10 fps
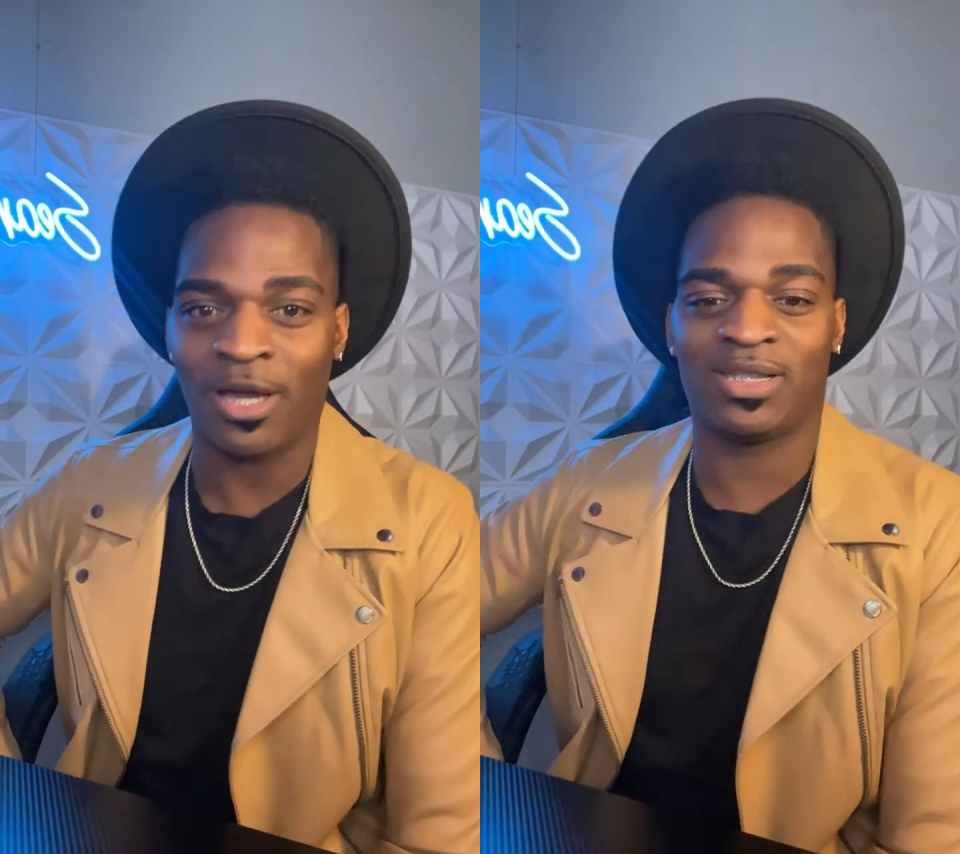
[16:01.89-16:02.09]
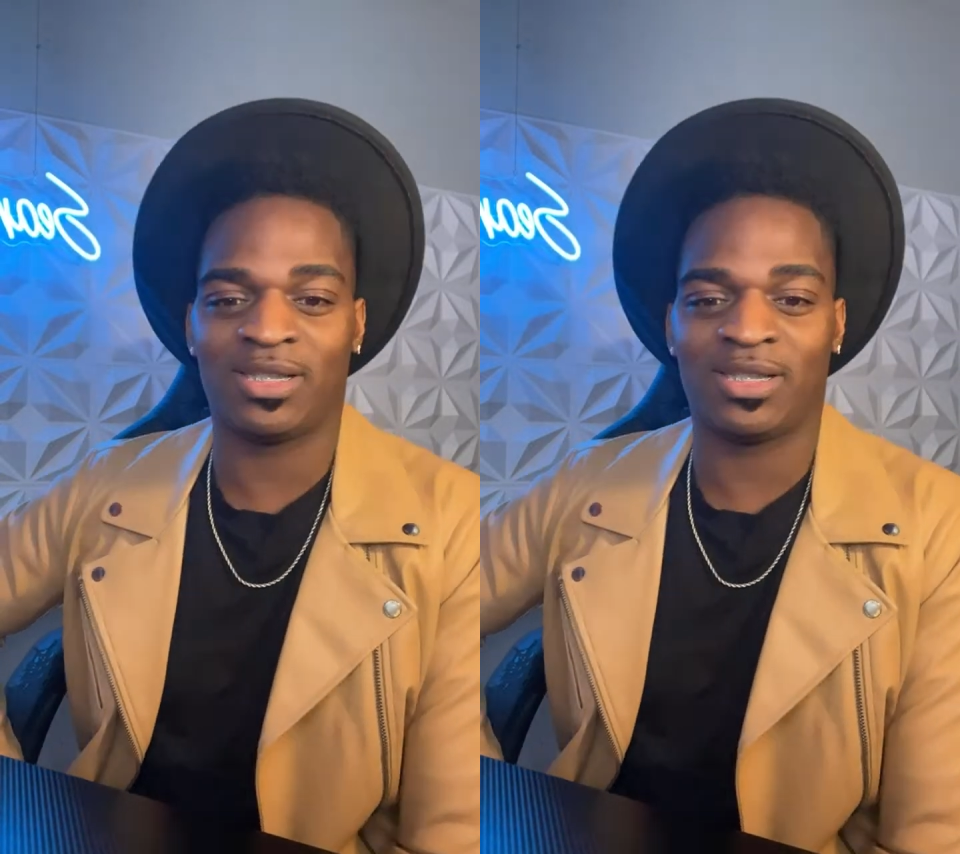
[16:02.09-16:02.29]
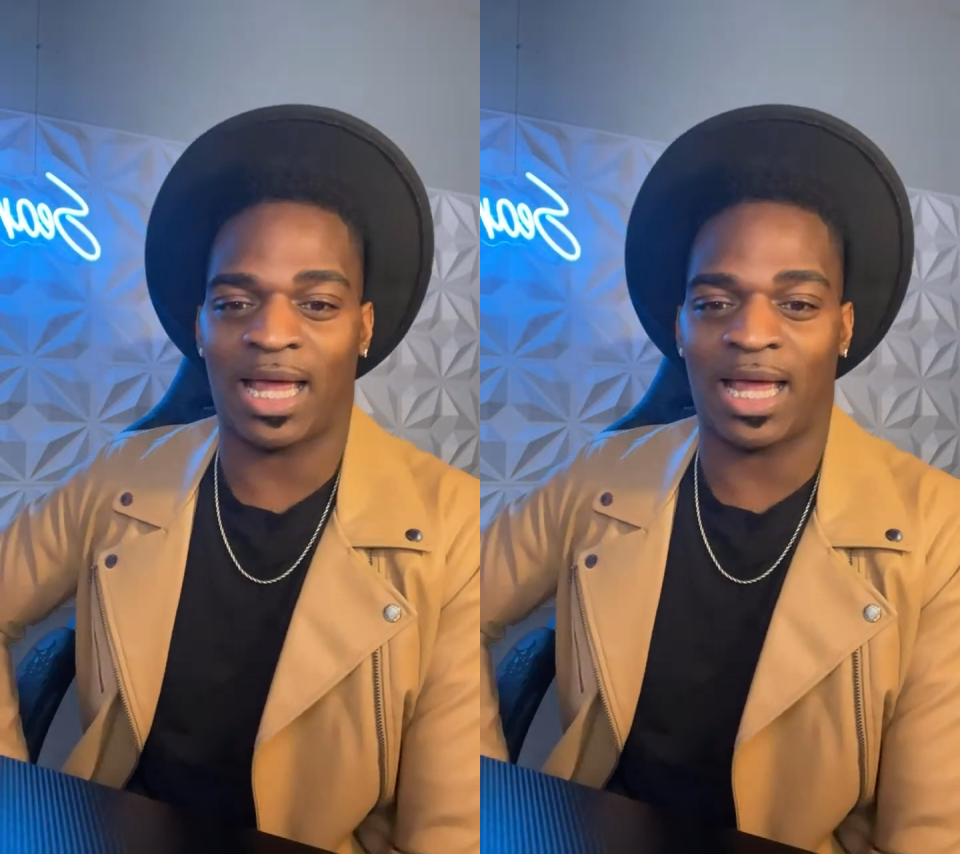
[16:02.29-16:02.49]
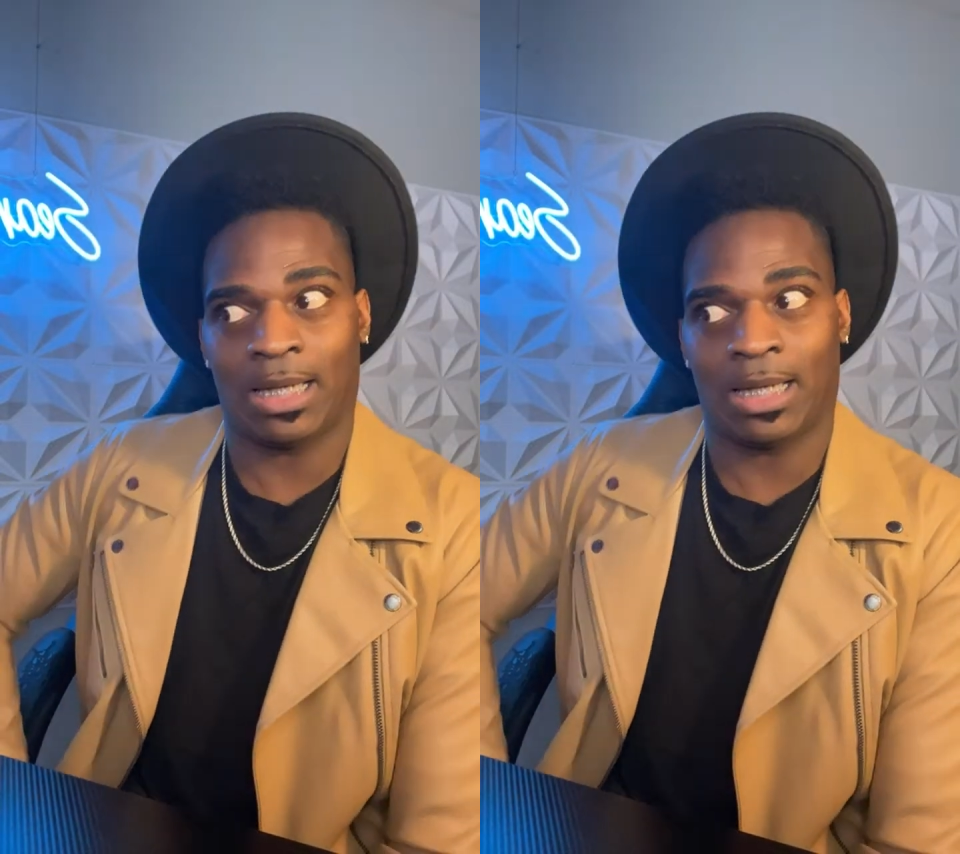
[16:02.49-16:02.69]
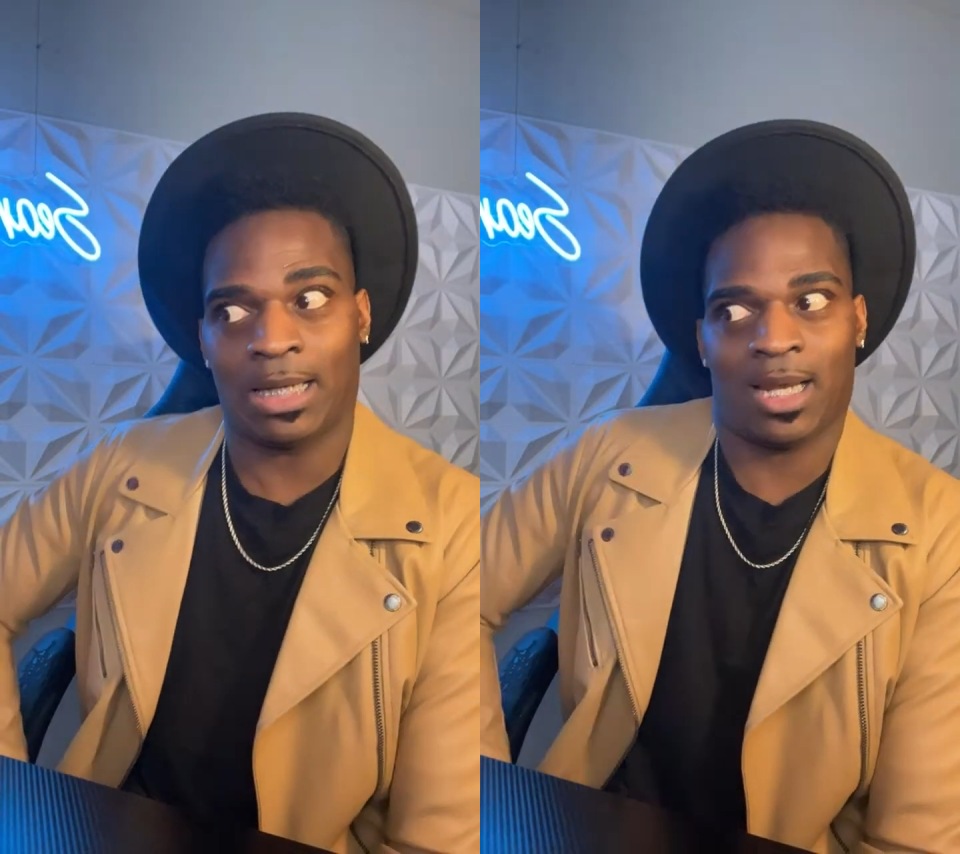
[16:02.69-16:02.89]
it's just like,
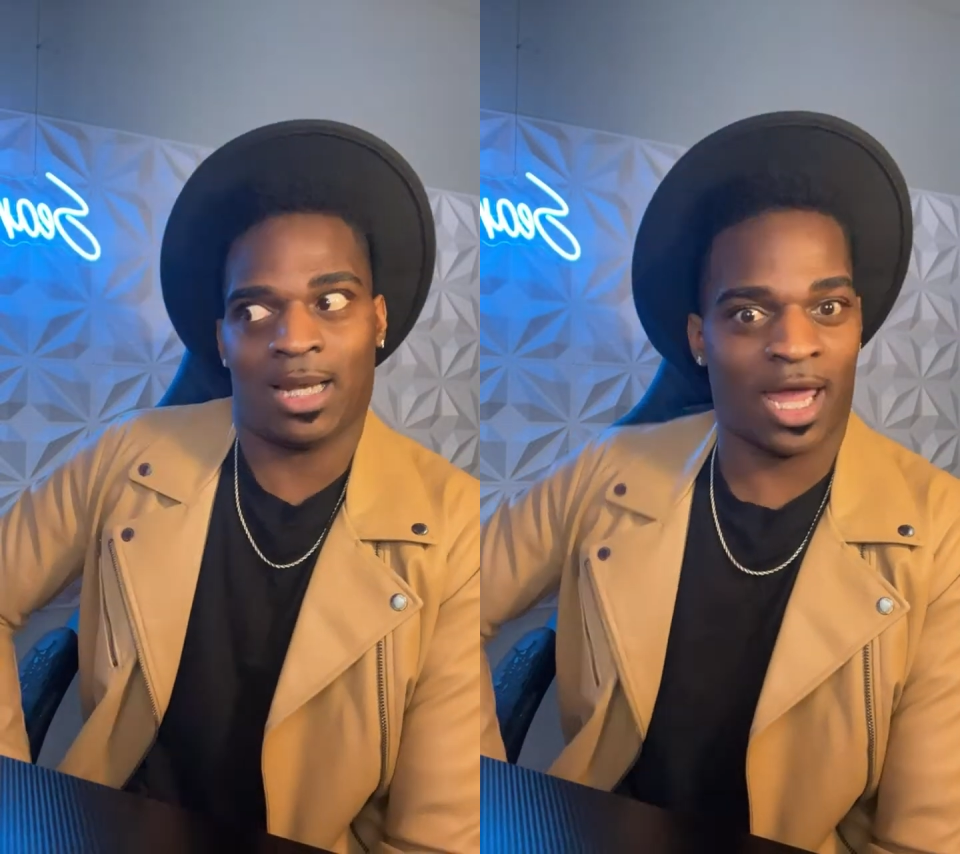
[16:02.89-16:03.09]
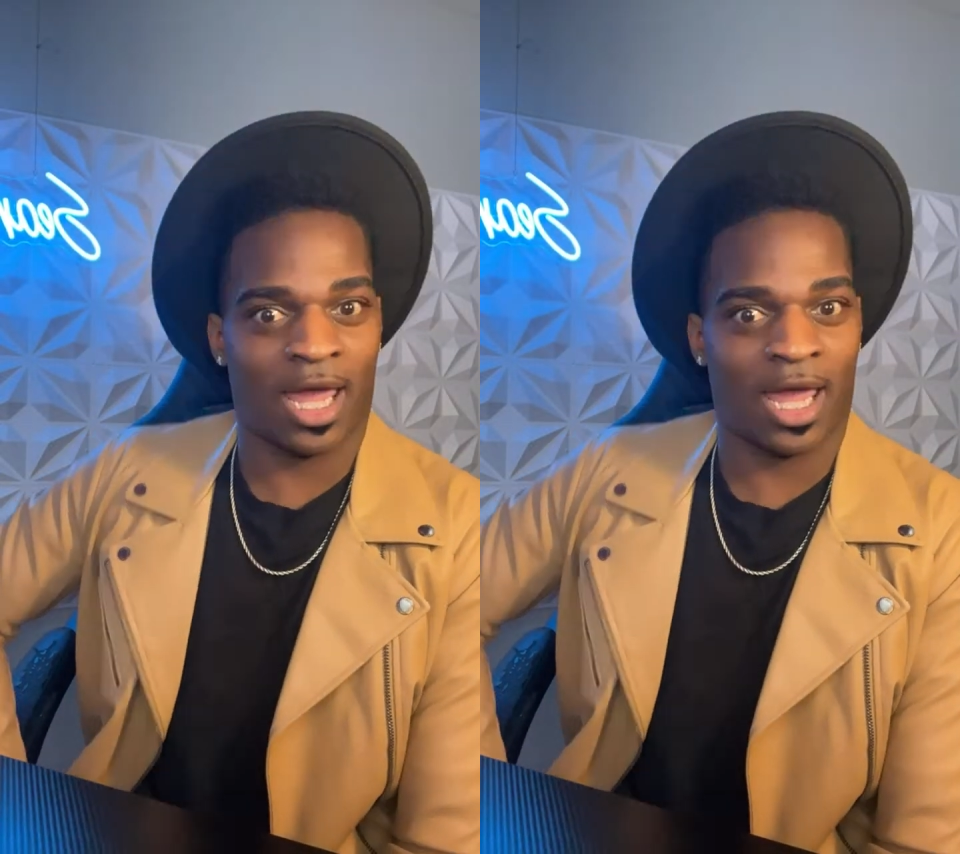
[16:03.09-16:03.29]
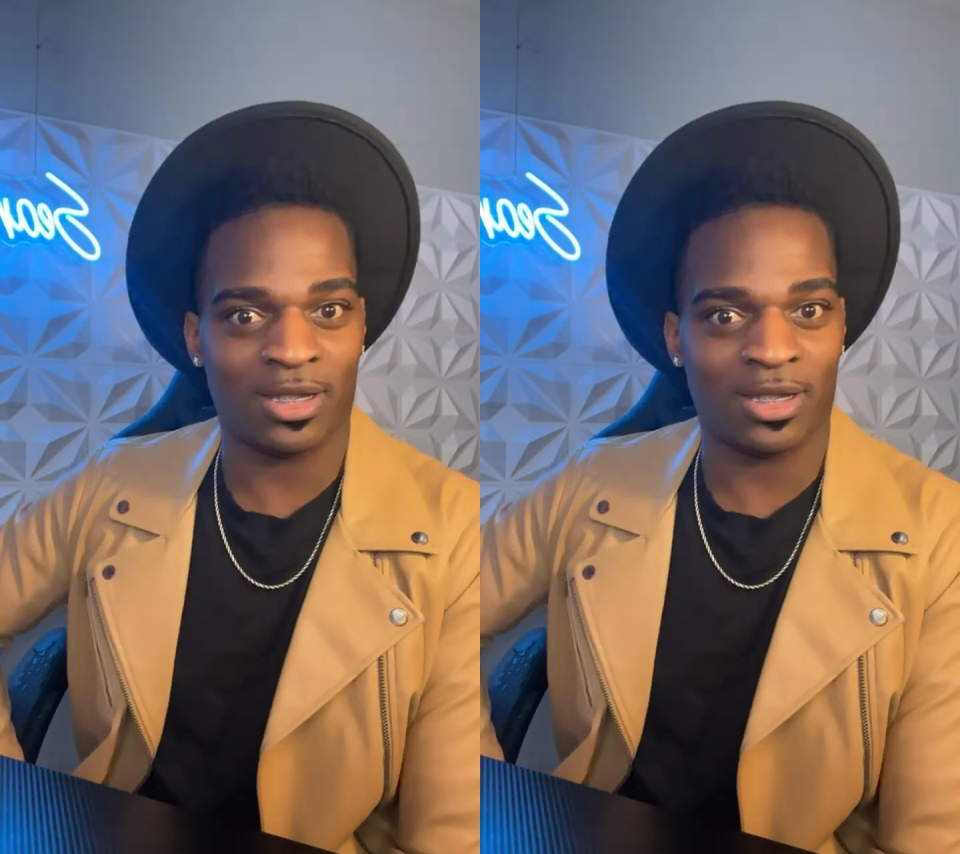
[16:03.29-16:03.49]
that's how I look at it,